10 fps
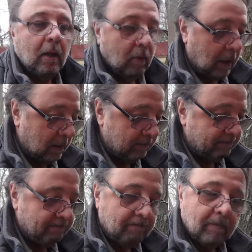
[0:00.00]
Well,
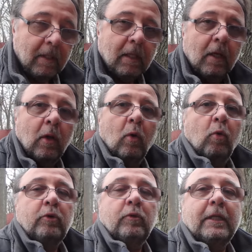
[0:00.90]

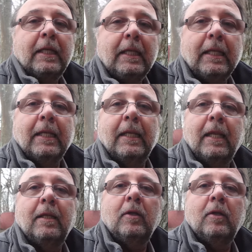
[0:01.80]
when you key in